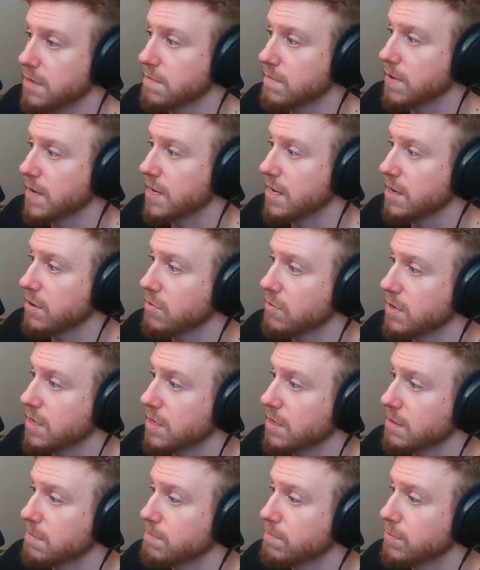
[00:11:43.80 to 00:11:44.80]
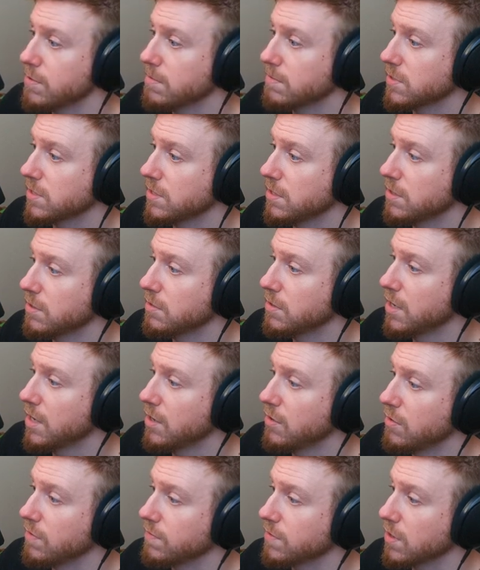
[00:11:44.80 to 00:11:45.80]
right now in Brimstone,
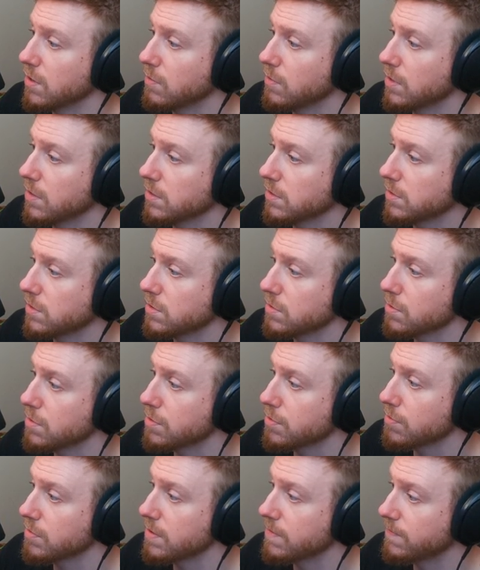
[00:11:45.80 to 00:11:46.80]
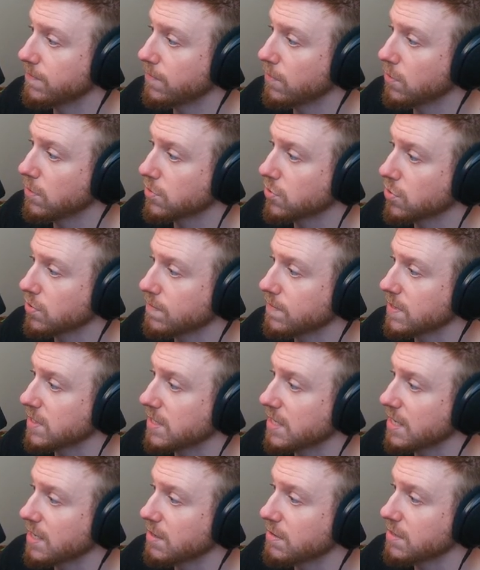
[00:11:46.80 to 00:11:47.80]
we've got 1, 2, 3, 4 trophies
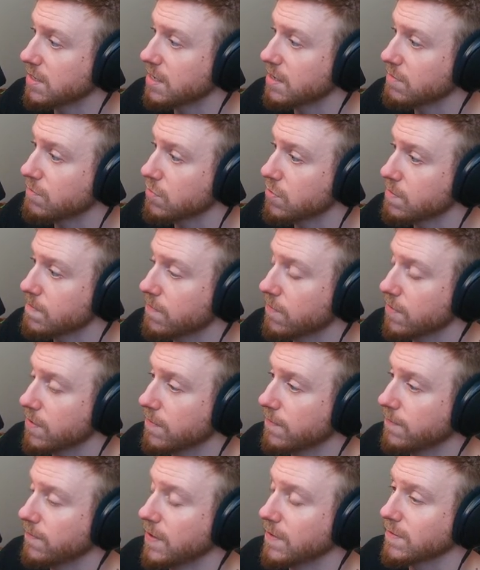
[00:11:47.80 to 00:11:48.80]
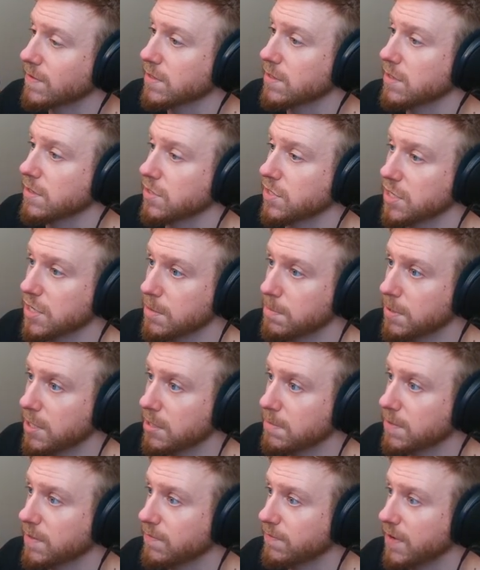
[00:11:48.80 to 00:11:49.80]
down and room for a 5th slot. So you can
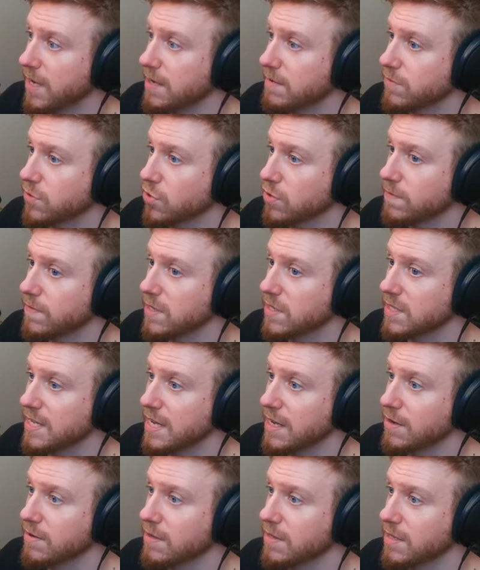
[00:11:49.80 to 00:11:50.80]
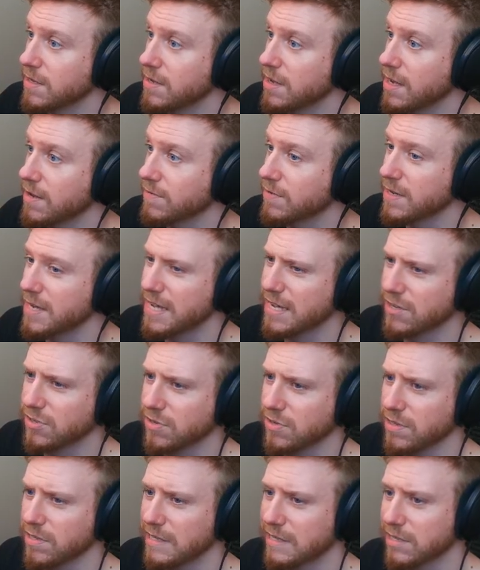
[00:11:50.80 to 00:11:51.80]
put up to 5 trophies down, and then you have an
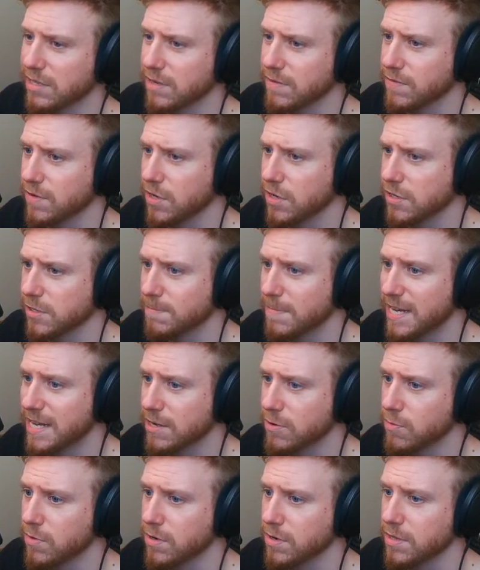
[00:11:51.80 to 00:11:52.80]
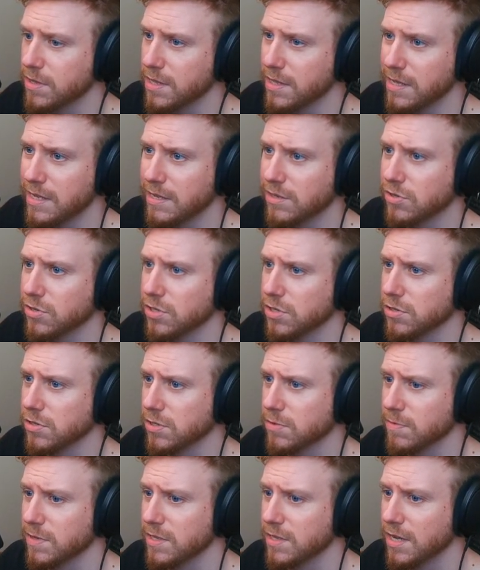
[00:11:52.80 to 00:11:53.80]
extra, like, sort of cosmetic one that you
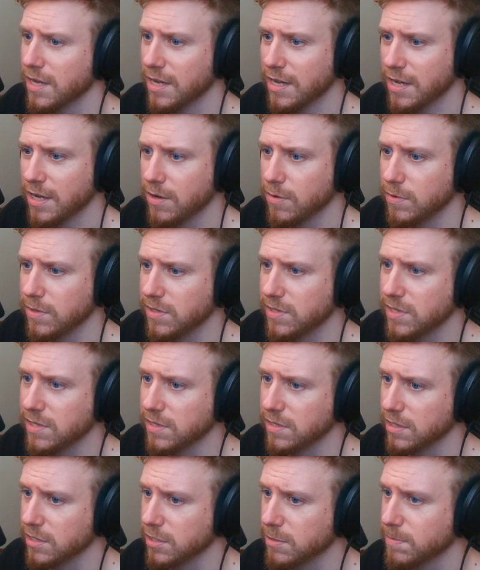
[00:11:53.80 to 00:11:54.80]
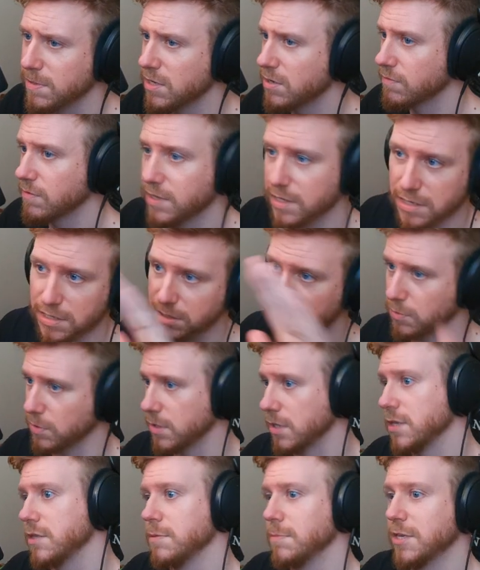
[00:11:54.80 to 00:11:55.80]
introduced with seasons. But you don't really need to
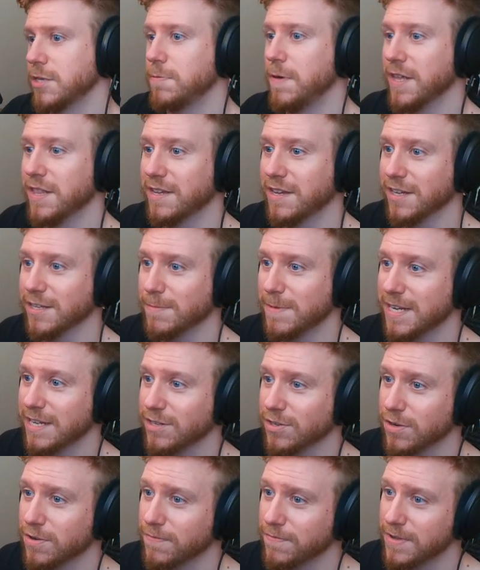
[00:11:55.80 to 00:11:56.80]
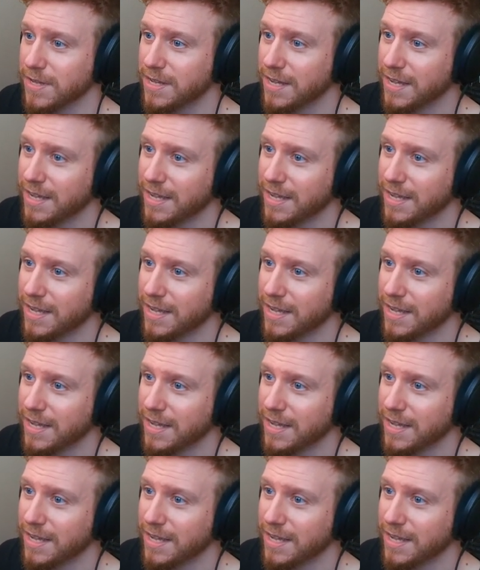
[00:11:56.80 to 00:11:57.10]
worry too much about the cosmetic trophy.